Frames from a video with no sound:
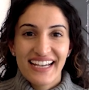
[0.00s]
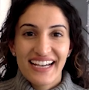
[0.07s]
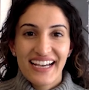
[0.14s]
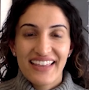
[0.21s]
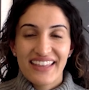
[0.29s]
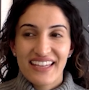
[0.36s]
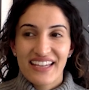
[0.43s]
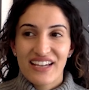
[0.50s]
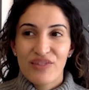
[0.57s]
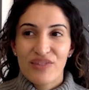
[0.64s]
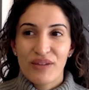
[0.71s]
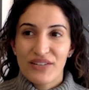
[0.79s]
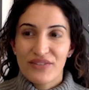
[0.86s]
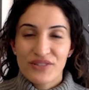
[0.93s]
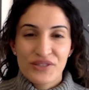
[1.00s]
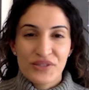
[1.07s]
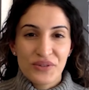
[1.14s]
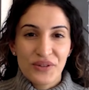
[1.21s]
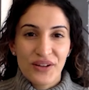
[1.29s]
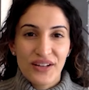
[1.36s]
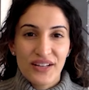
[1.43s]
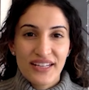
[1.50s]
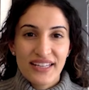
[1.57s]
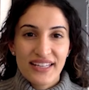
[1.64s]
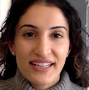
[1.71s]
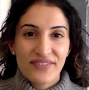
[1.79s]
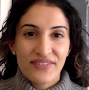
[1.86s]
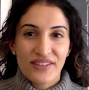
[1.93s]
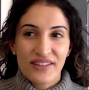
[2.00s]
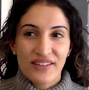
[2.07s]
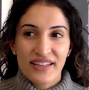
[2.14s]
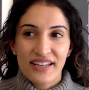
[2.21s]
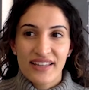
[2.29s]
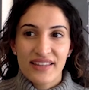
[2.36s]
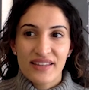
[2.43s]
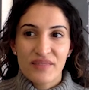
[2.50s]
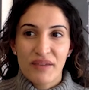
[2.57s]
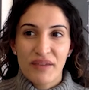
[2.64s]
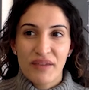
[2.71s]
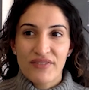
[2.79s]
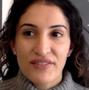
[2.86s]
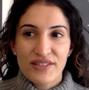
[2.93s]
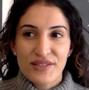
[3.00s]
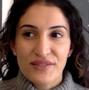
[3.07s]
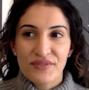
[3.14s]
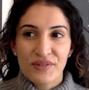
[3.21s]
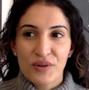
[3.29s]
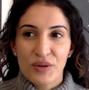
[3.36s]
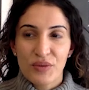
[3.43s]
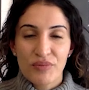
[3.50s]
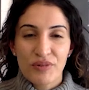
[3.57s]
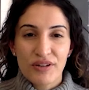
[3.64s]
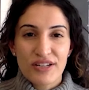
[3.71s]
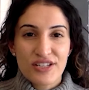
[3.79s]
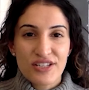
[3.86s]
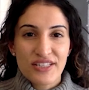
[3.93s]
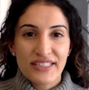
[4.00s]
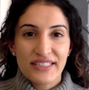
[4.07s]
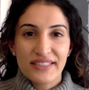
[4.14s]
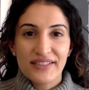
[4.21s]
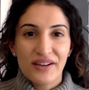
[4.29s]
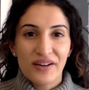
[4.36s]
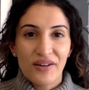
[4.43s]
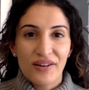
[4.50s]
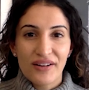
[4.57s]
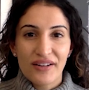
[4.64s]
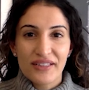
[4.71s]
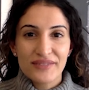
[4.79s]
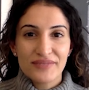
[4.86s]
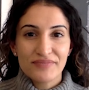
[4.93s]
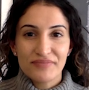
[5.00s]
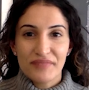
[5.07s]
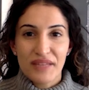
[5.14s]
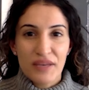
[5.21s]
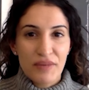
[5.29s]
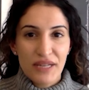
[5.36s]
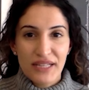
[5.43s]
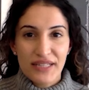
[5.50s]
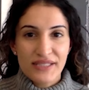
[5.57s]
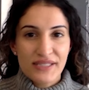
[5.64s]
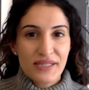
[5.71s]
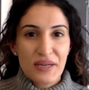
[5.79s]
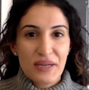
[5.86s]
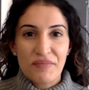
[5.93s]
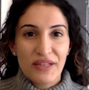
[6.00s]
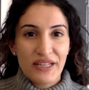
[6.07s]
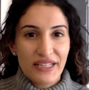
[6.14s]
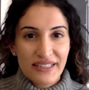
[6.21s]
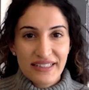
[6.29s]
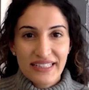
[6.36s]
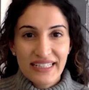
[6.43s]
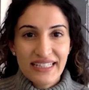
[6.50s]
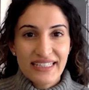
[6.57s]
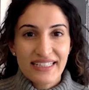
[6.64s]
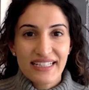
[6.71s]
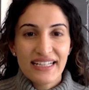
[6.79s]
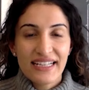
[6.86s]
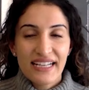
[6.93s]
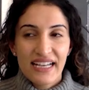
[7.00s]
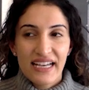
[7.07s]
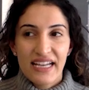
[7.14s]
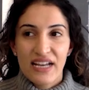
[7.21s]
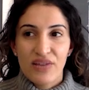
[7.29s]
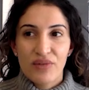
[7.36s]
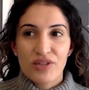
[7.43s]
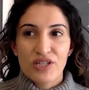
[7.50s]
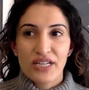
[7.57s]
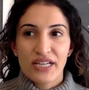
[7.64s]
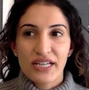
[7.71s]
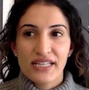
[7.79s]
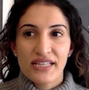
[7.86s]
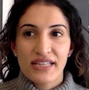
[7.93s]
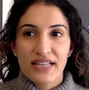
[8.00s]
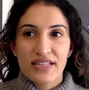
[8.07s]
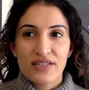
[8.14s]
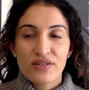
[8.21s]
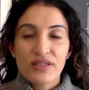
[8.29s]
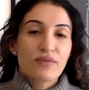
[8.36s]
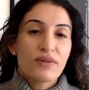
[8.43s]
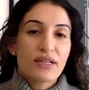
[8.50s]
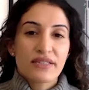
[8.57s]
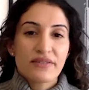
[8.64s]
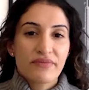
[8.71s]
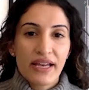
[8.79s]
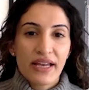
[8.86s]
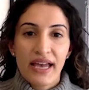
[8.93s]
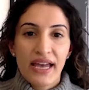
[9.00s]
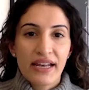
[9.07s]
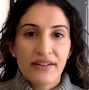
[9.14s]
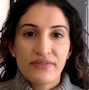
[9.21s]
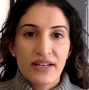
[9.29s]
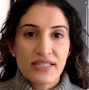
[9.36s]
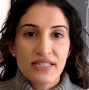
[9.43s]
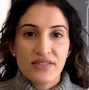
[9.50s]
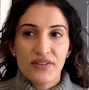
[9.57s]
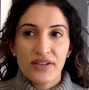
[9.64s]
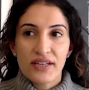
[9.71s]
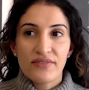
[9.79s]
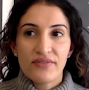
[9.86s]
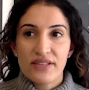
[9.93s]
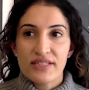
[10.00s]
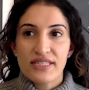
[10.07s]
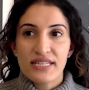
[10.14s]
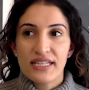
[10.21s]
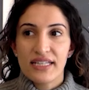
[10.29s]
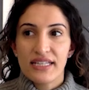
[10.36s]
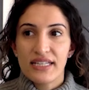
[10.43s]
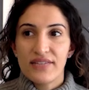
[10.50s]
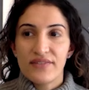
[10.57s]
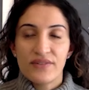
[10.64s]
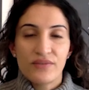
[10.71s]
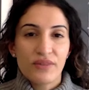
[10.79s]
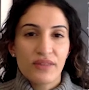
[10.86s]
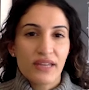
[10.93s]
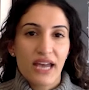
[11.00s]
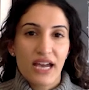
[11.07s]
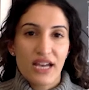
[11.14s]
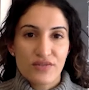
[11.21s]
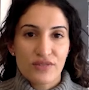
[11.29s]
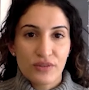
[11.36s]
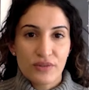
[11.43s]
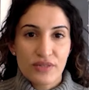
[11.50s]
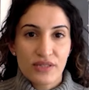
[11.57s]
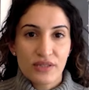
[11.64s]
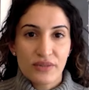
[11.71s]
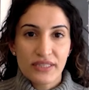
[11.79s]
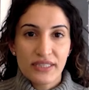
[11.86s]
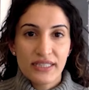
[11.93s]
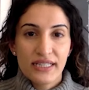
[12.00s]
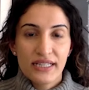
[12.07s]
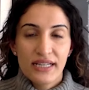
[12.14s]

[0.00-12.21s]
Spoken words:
I think I waited for too long, and I feel that the benefits of incorporation are imminent immediately. And I wish I had done that sooner, as well as again investing even when the cash flow was lower.